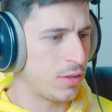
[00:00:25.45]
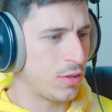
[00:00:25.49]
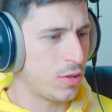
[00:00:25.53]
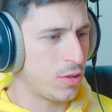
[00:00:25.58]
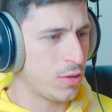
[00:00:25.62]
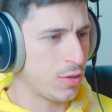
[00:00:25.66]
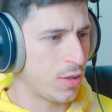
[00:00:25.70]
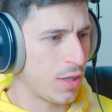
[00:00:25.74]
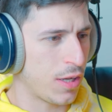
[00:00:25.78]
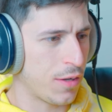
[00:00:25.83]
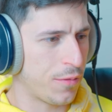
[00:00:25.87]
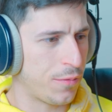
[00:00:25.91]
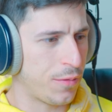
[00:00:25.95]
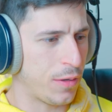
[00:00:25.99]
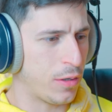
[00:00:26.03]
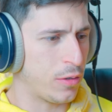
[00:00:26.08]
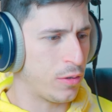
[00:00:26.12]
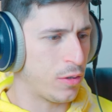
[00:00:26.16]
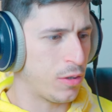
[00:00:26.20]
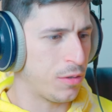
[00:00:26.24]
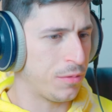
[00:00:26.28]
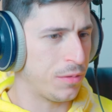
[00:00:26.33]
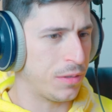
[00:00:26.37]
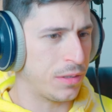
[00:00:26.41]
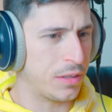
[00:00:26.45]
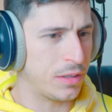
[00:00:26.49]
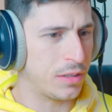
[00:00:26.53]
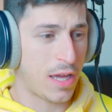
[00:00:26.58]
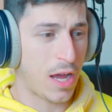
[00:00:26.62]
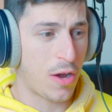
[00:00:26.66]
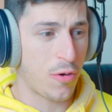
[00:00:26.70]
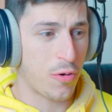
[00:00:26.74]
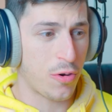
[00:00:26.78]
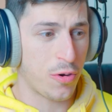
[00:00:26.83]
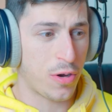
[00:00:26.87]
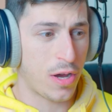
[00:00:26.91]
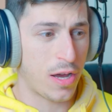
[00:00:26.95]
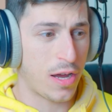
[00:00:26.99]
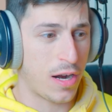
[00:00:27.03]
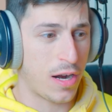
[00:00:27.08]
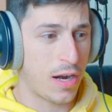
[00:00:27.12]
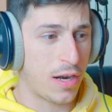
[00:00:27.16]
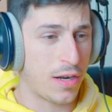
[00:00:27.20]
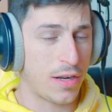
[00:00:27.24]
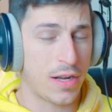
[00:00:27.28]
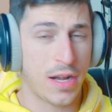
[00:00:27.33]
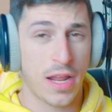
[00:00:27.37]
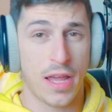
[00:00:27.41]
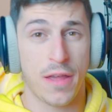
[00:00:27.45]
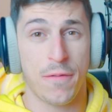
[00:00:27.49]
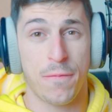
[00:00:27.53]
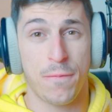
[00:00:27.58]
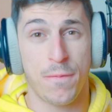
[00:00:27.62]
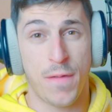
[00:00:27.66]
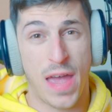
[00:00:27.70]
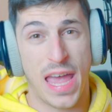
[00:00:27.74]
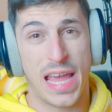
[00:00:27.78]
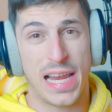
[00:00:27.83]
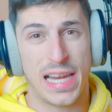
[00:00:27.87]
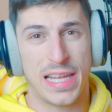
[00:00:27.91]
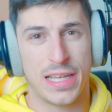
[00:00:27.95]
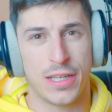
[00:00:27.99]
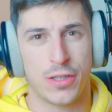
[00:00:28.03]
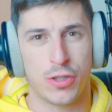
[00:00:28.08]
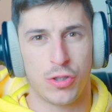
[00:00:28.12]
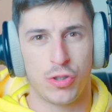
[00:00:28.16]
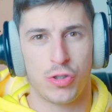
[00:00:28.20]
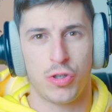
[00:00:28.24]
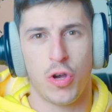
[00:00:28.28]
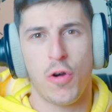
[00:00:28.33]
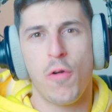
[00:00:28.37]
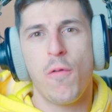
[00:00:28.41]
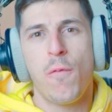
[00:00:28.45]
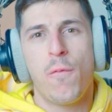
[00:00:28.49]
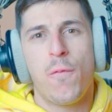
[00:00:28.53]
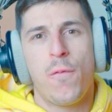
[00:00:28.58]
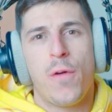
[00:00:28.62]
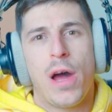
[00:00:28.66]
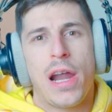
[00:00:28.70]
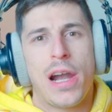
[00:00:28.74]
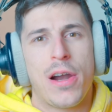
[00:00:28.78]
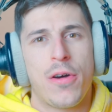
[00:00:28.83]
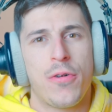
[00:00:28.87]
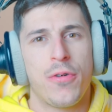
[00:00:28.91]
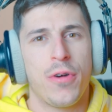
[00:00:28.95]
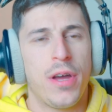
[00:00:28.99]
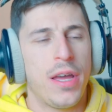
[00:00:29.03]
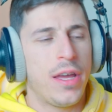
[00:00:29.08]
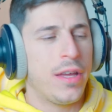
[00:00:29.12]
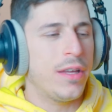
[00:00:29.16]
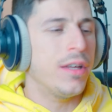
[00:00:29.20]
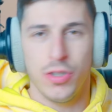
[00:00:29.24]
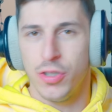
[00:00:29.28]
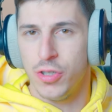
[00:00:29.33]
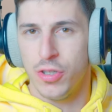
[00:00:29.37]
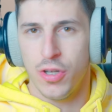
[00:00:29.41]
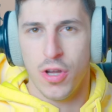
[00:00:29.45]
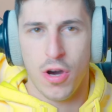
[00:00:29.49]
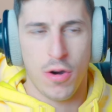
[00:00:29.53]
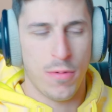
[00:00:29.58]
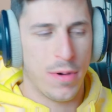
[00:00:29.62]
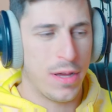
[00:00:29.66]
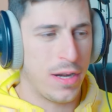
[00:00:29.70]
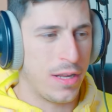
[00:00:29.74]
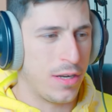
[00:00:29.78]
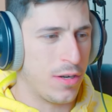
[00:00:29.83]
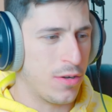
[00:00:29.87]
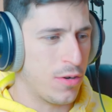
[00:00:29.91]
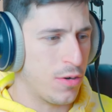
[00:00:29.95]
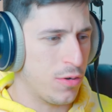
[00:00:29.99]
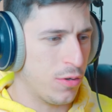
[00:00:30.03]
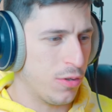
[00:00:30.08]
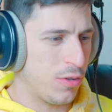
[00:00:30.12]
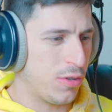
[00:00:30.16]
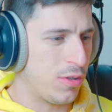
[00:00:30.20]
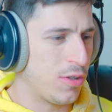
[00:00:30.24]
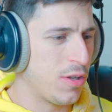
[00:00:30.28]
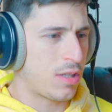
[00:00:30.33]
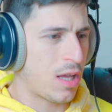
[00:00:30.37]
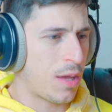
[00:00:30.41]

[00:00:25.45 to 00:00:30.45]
No, they fell over. How are they failing so far away? Nobody knows.